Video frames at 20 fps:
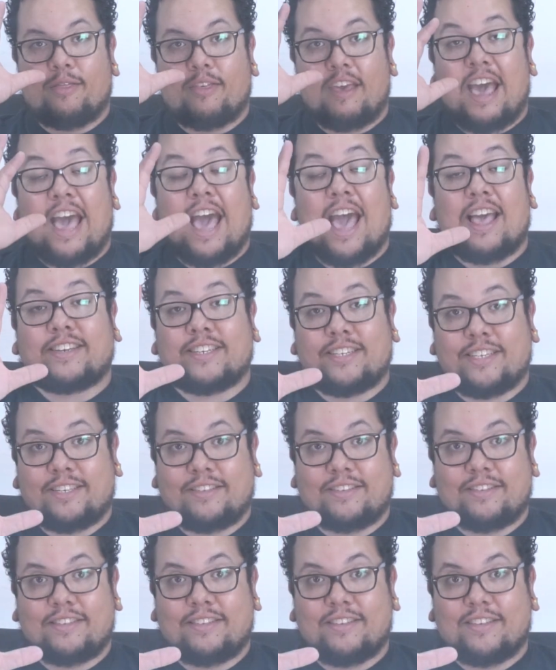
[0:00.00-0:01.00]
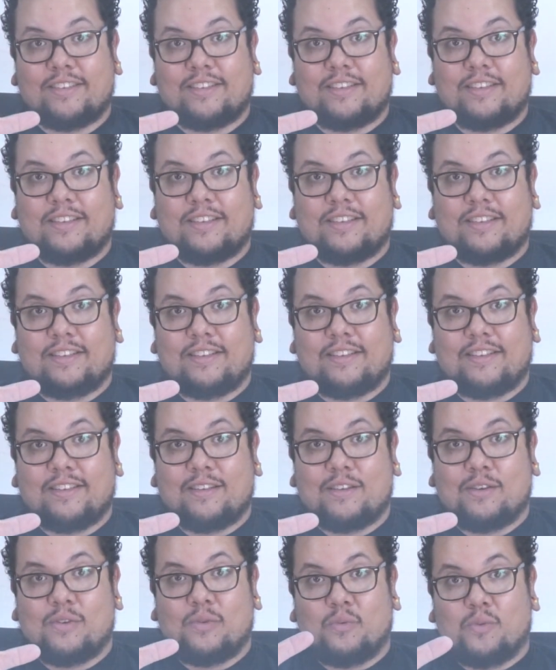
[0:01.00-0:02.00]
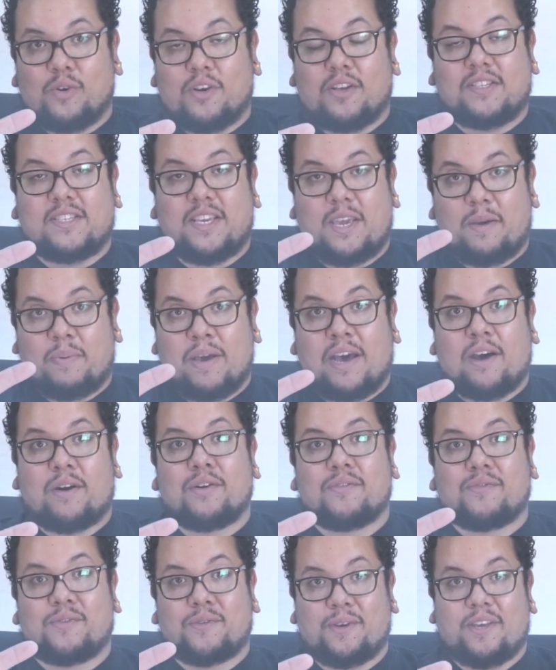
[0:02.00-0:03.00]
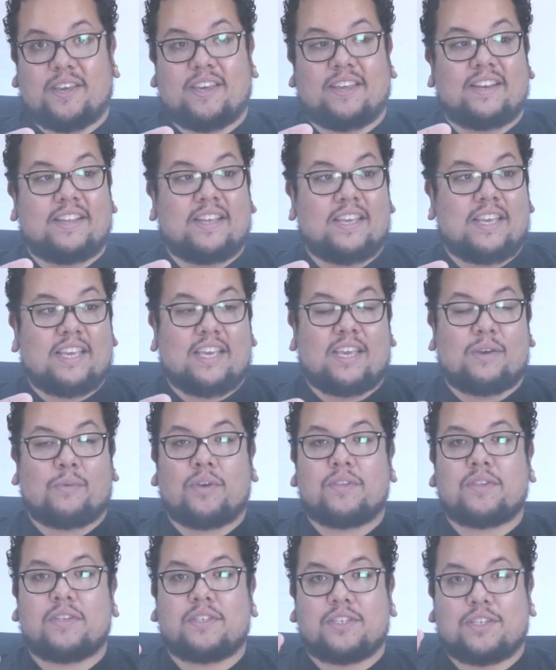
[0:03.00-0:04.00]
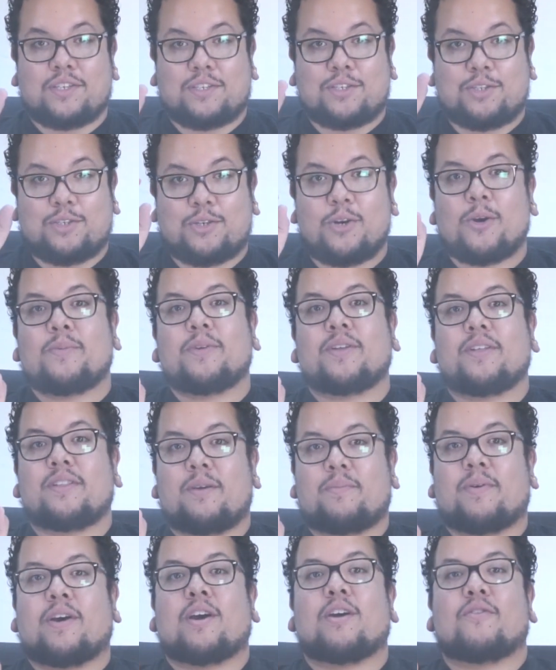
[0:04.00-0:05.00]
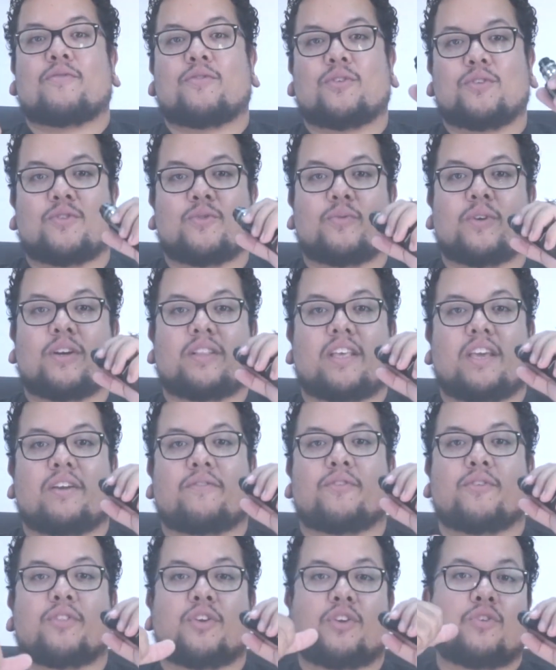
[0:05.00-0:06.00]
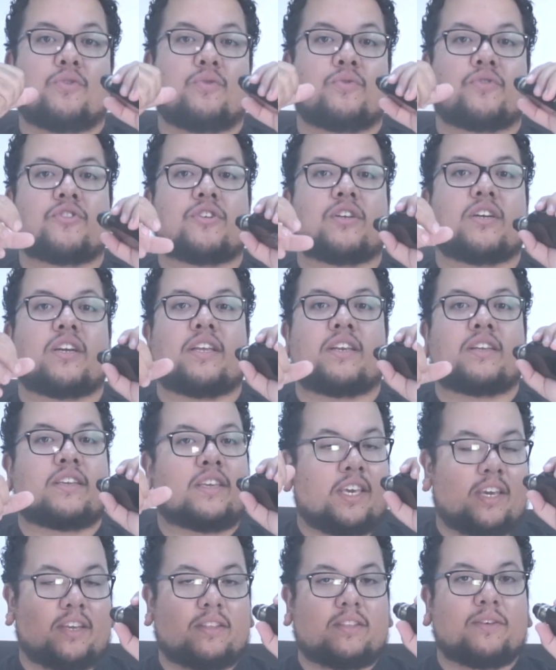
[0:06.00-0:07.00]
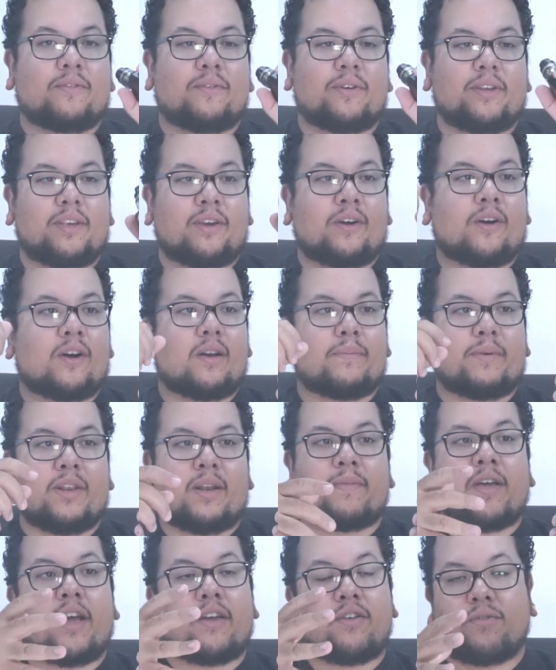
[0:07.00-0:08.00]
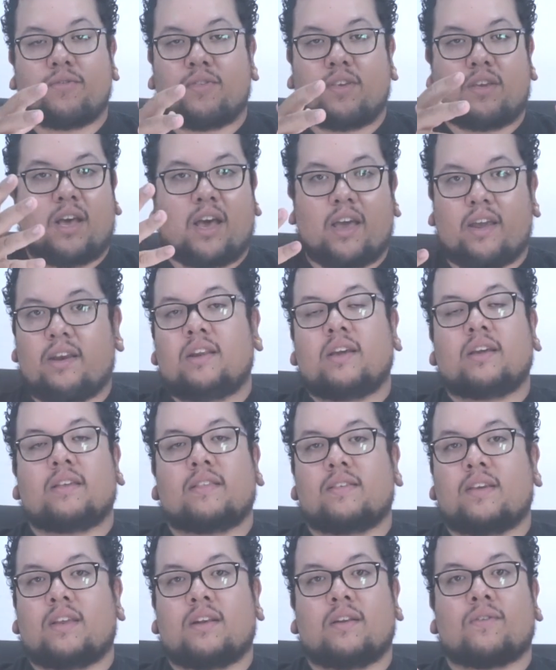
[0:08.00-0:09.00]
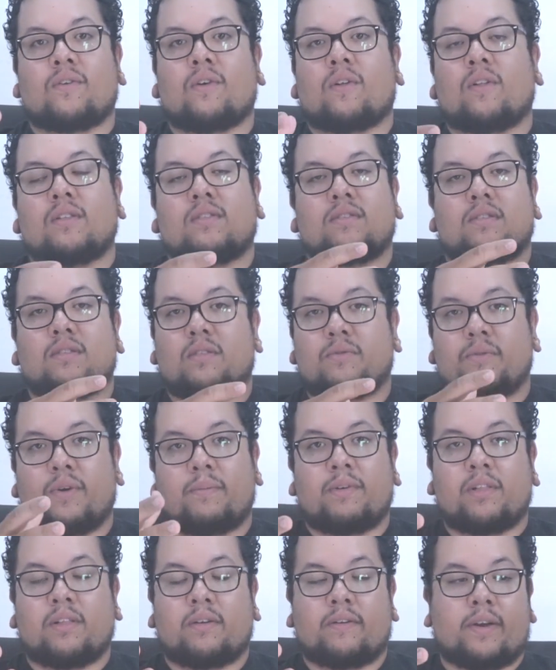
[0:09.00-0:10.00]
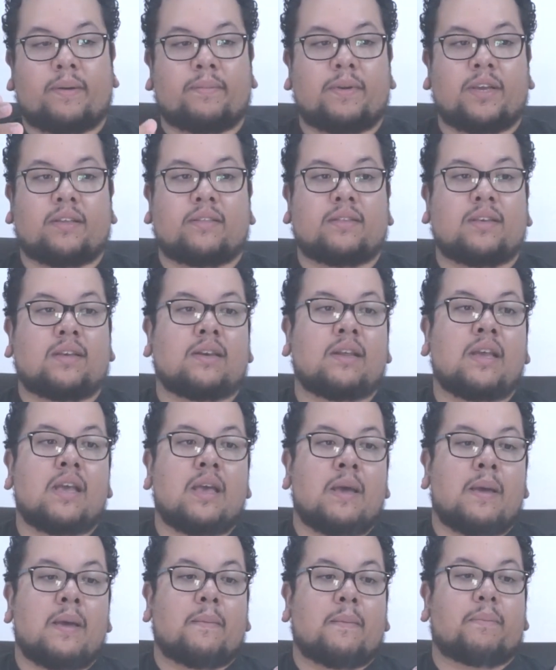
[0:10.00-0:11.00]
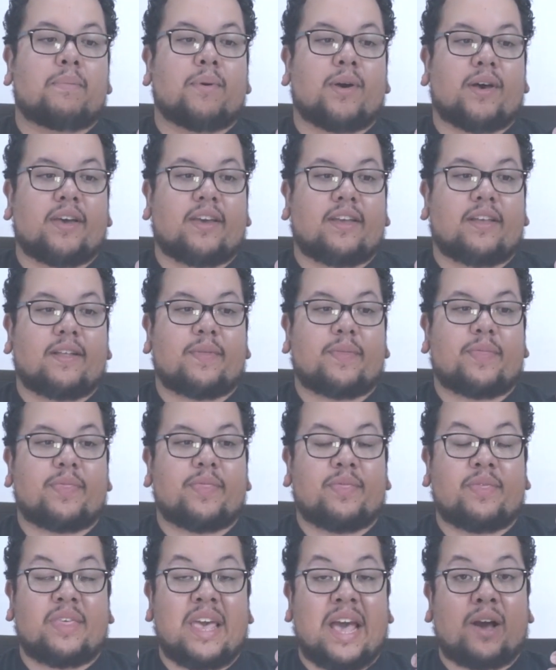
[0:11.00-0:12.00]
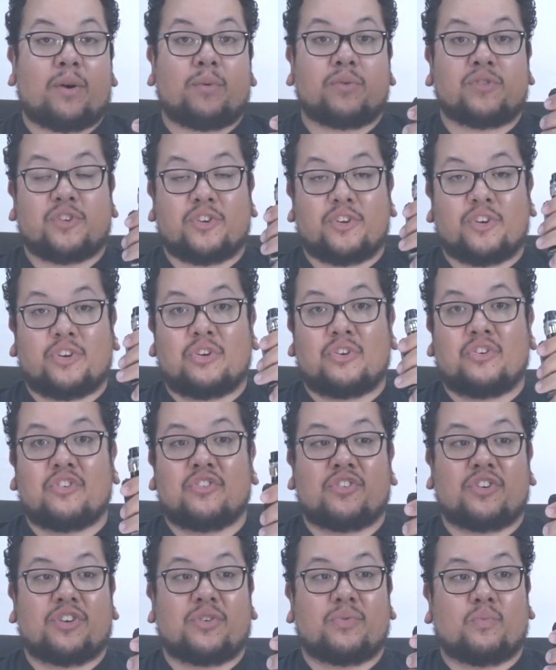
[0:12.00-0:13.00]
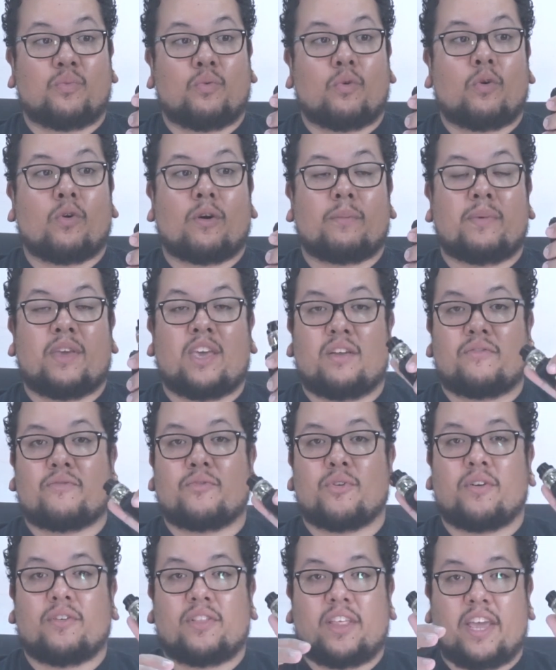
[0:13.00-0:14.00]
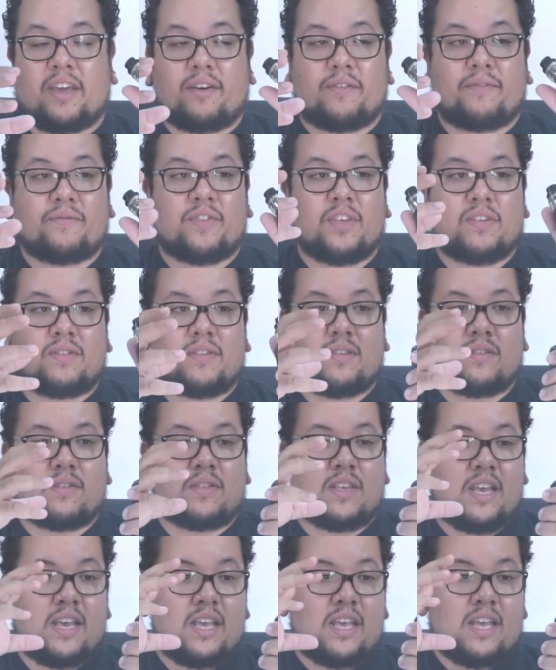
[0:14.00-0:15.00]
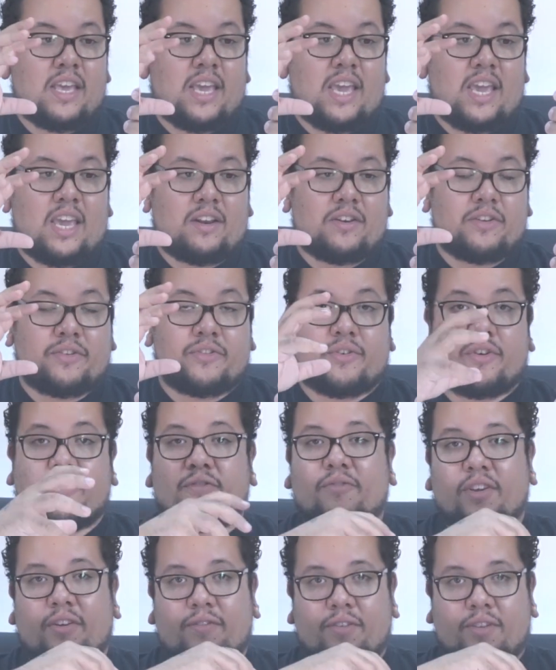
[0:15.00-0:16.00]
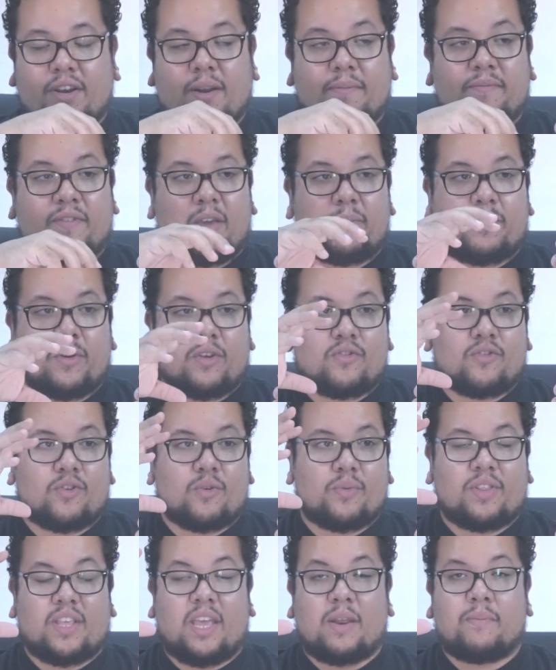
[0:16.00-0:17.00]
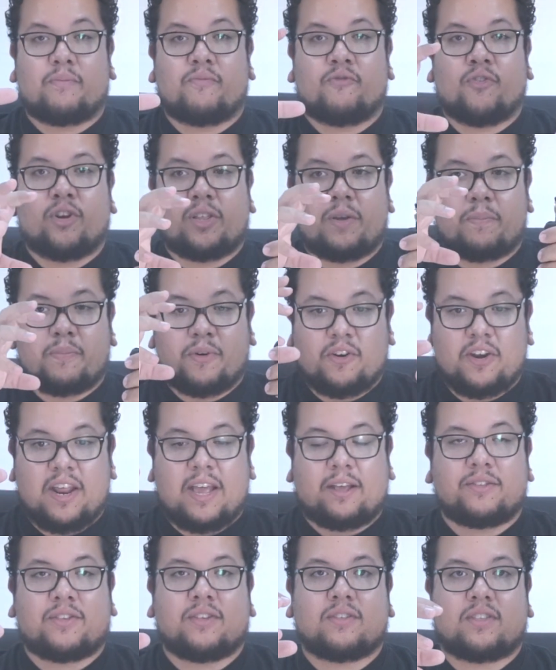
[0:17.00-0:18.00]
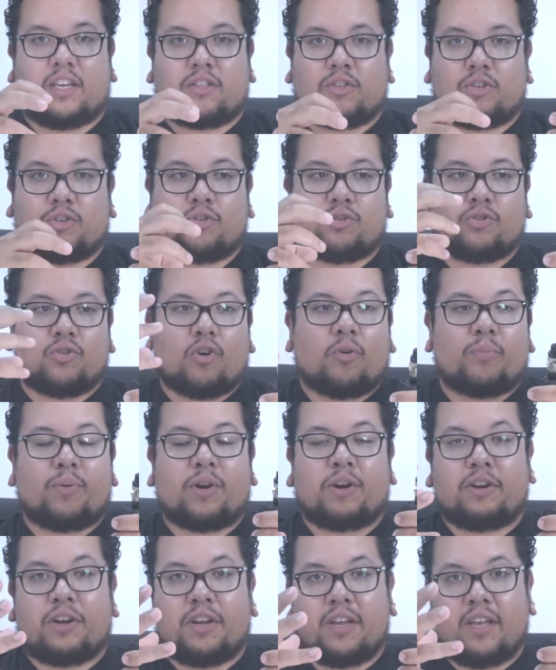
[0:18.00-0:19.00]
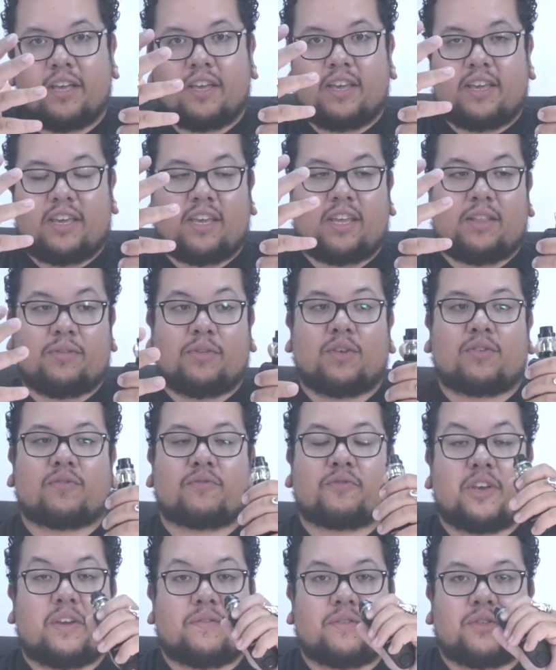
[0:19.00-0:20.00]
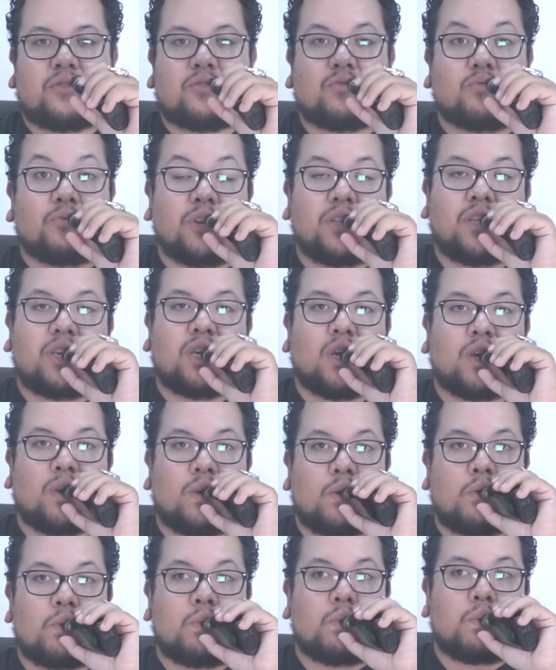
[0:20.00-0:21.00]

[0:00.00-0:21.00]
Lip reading: That was a powerful hit. It wasn't disturbingly powerful to where, like, for the user, it kicked you really hard. I mean, I'm not using a high nicotine at all. It's a 3 milligram nicotine, but that was a good warm hit for this is a dessert flavor that I'm vaping, so it really pronounces like the strawberry in this flavor. This is really good.